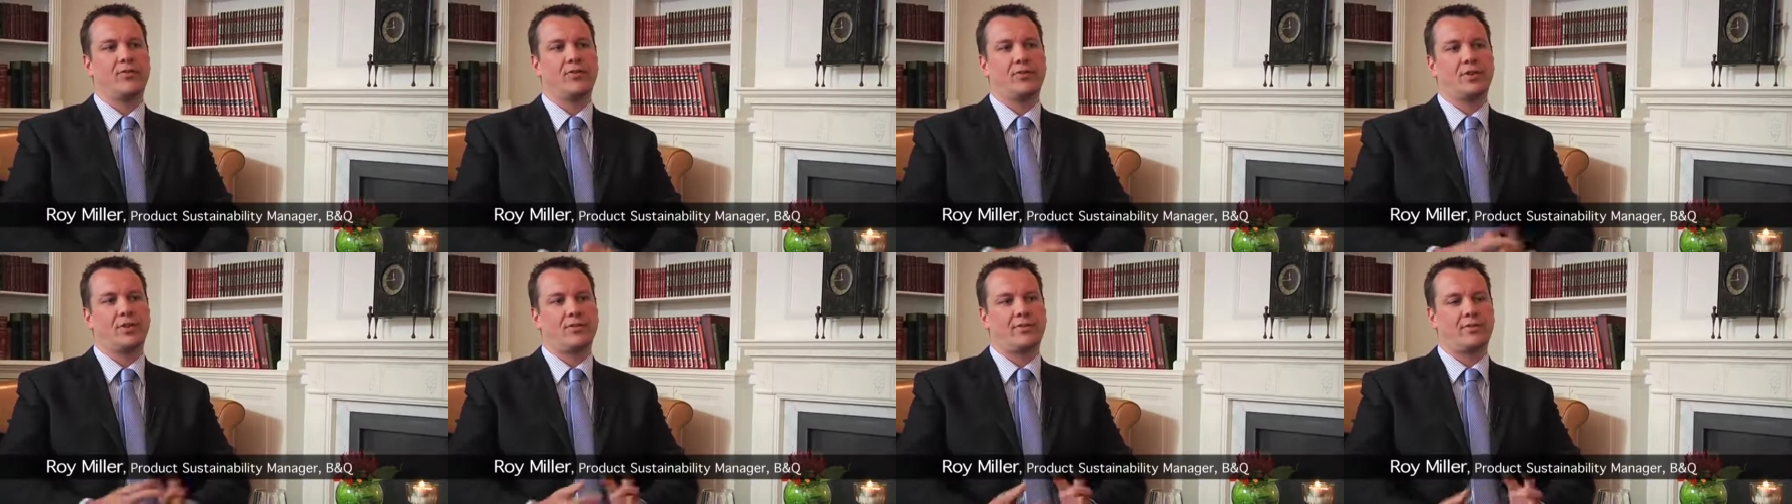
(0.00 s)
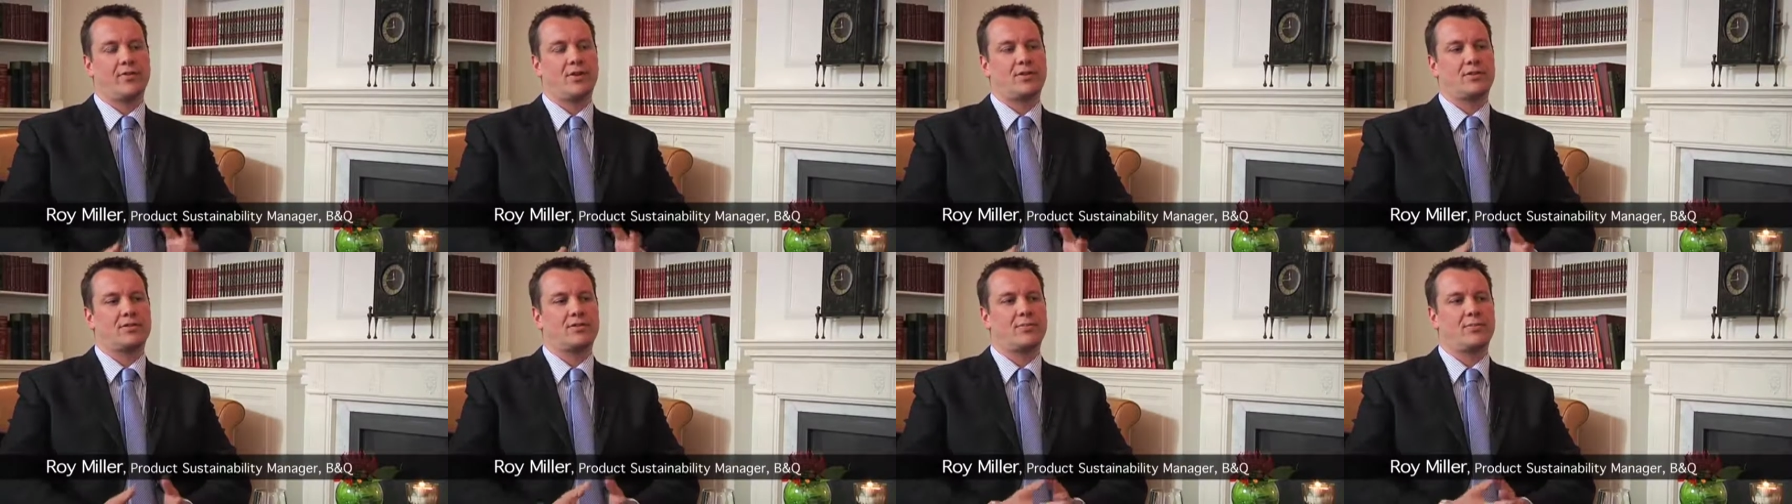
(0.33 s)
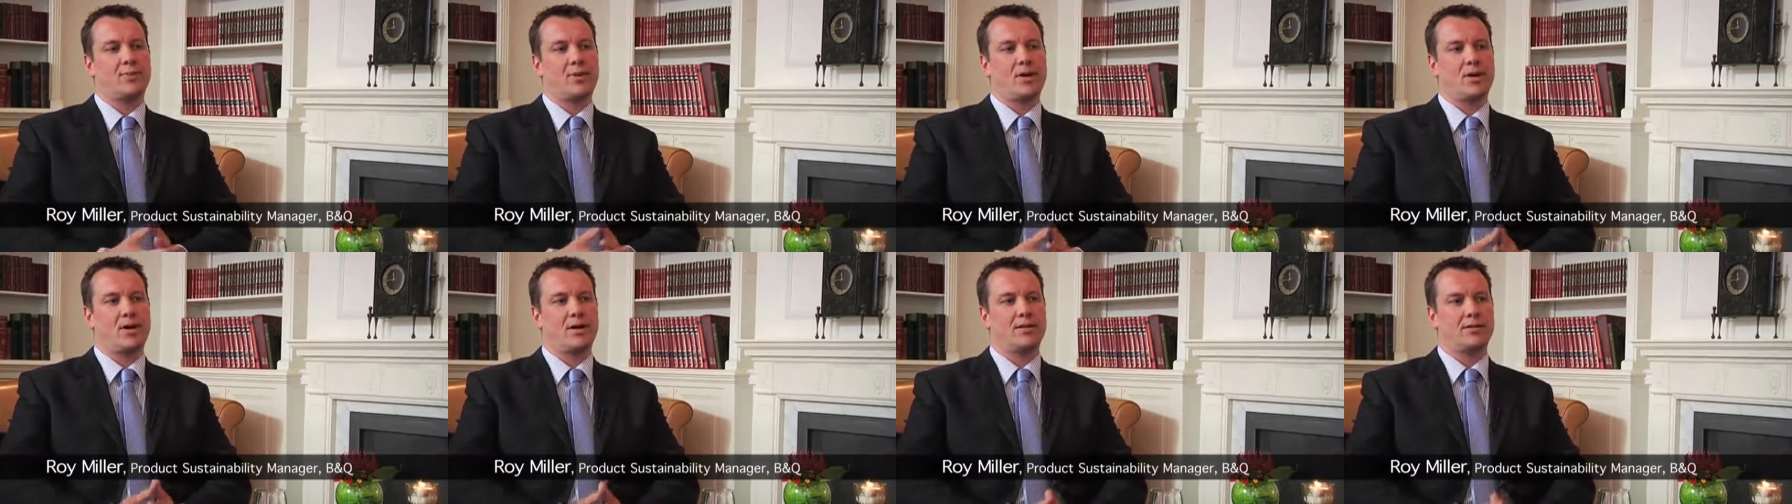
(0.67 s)
a lot of our
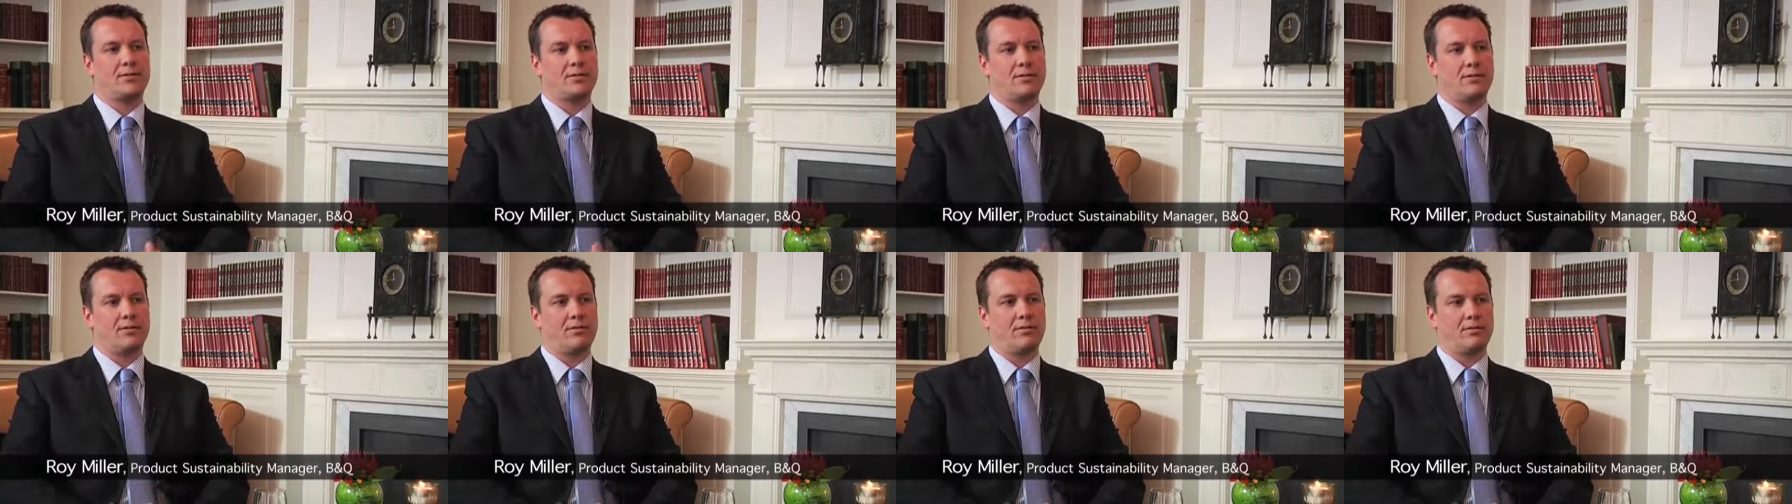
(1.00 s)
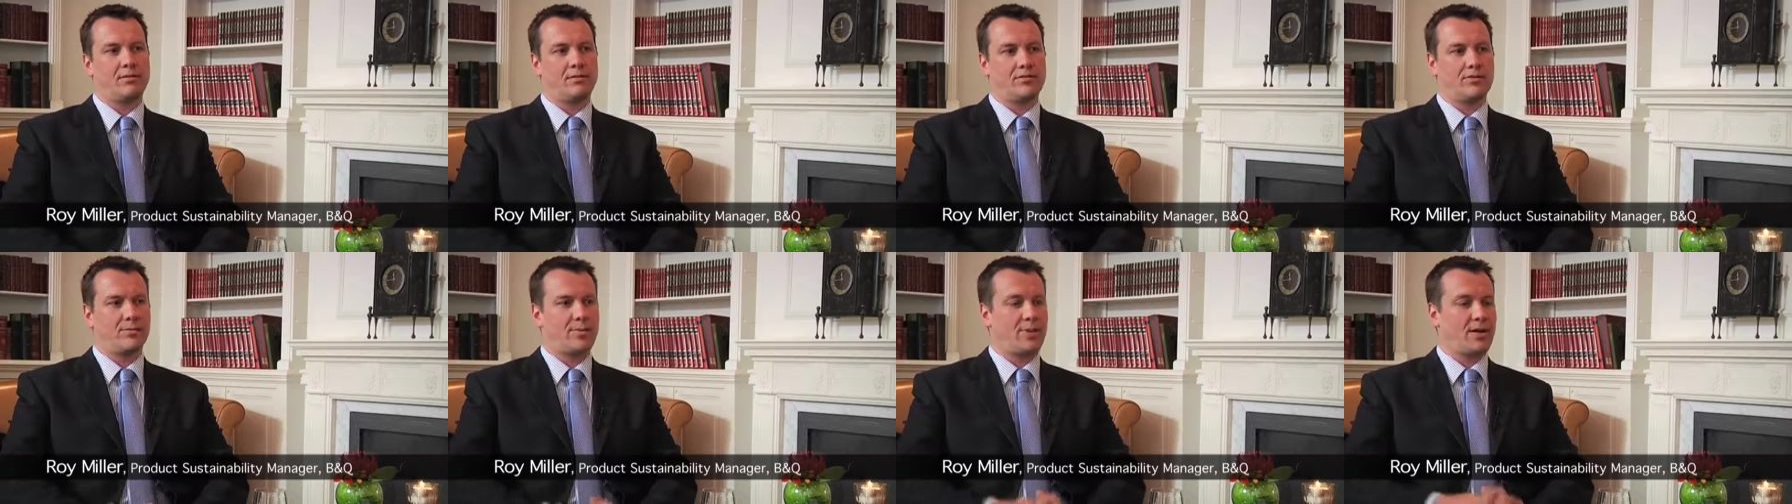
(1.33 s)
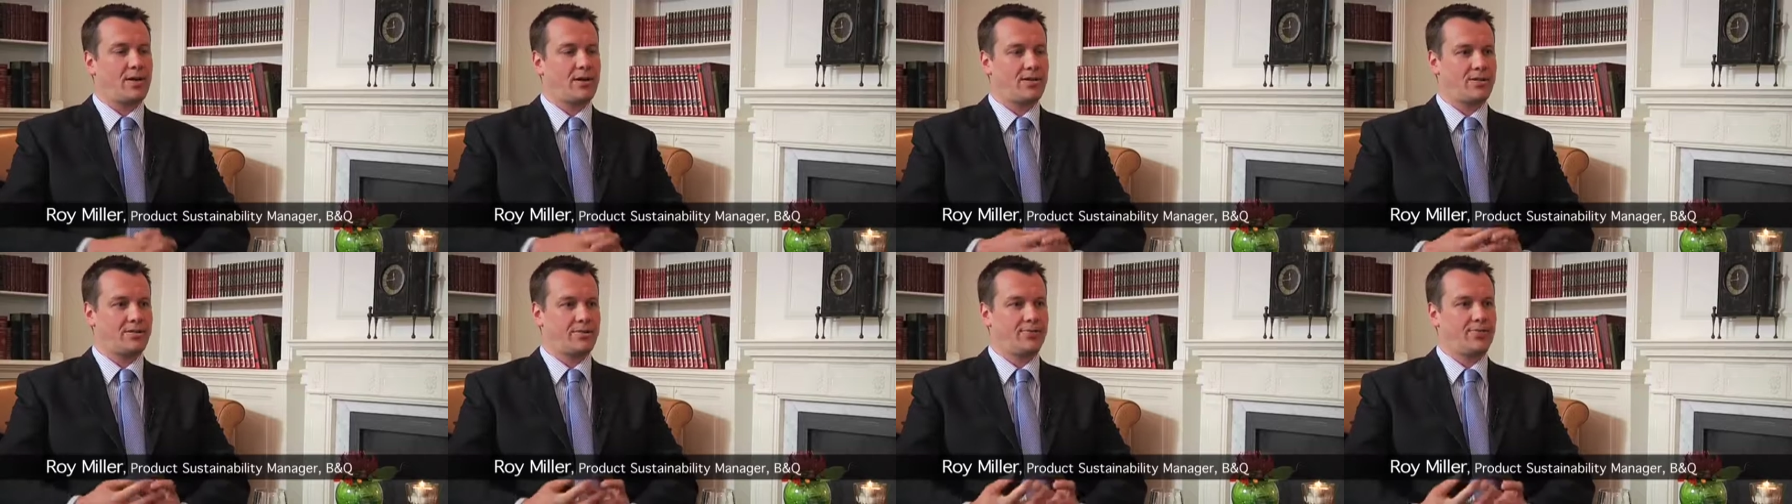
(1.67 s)
suppliers are not
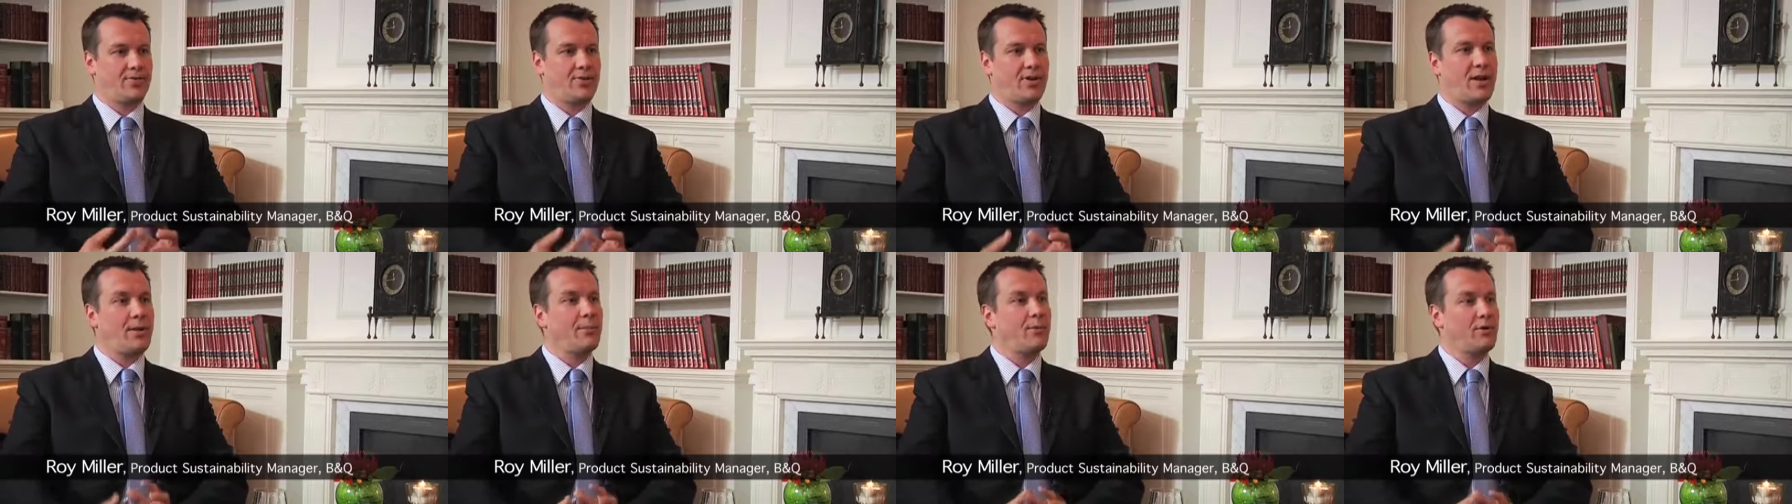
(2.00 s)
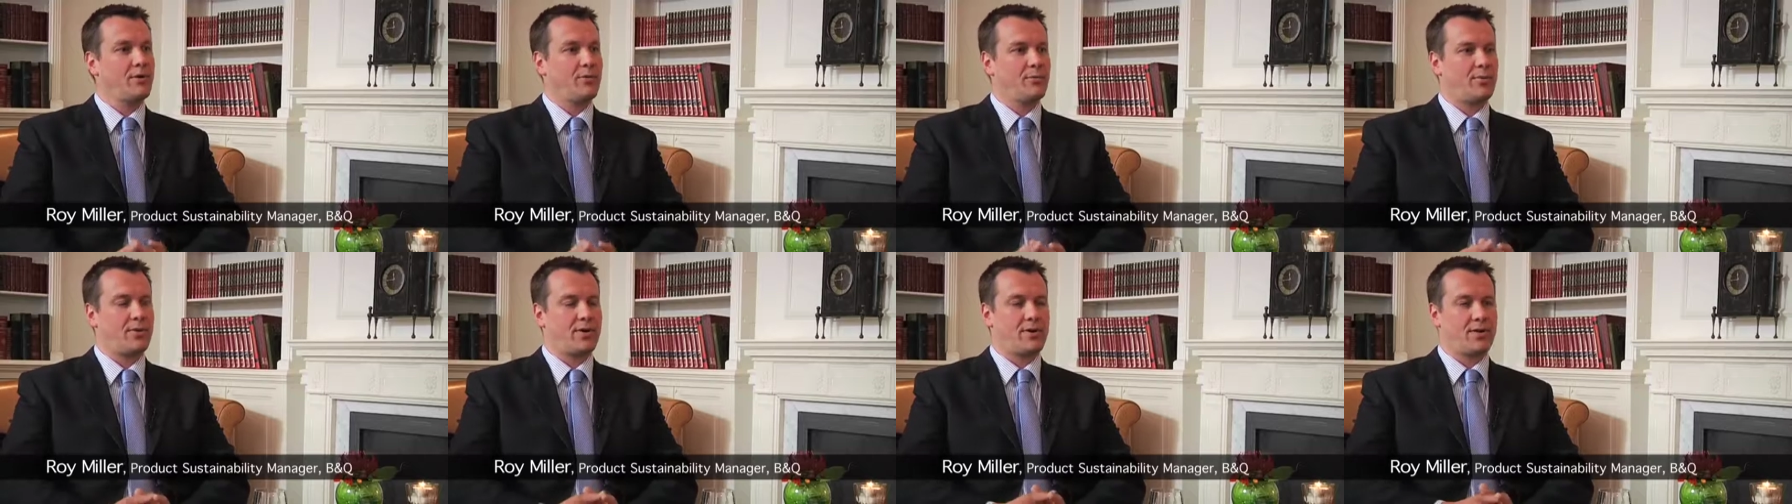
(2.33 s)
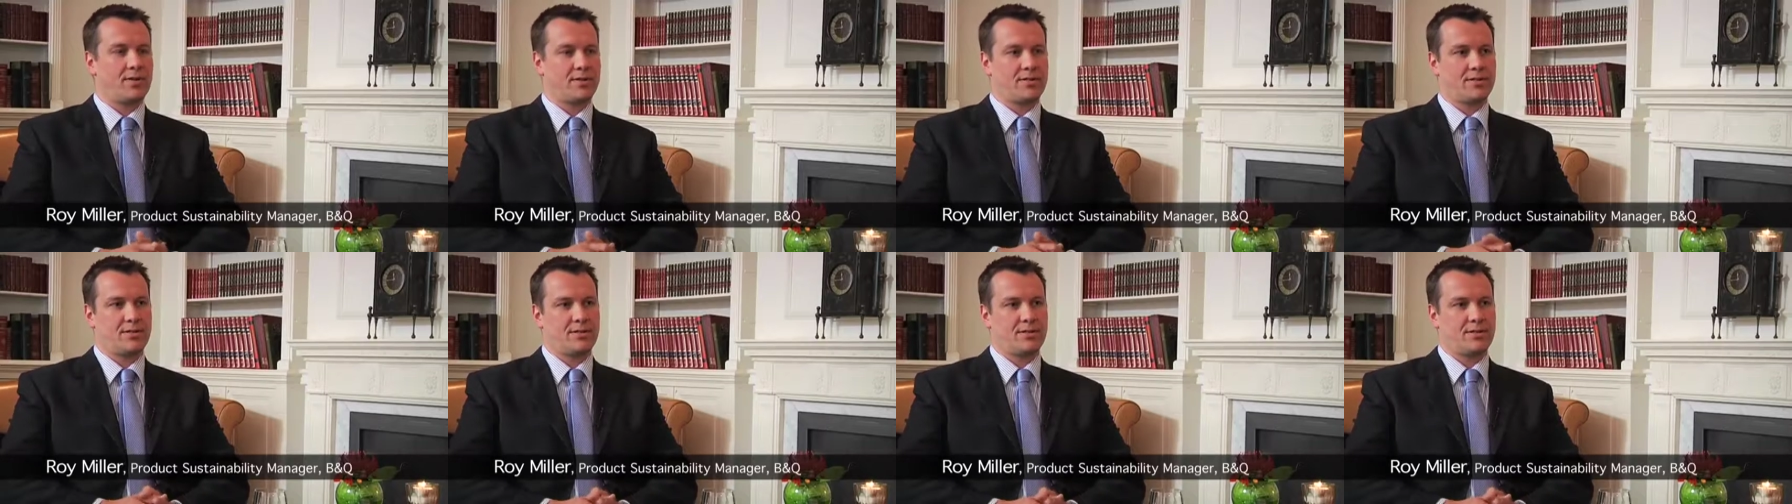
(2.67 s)
suppliers of chemical products;